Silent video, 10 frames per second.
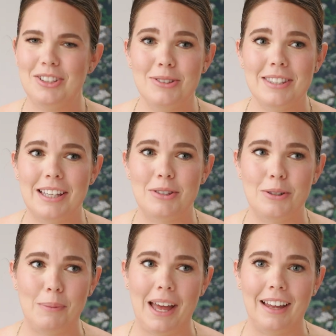Issues sound
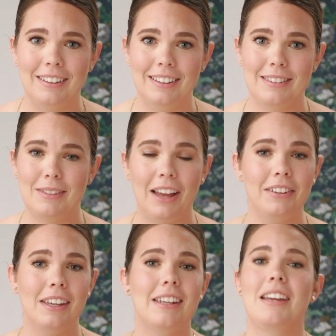so bad because
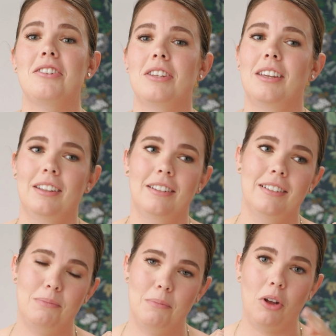having ADHD
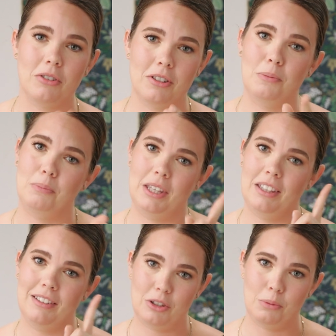can also be a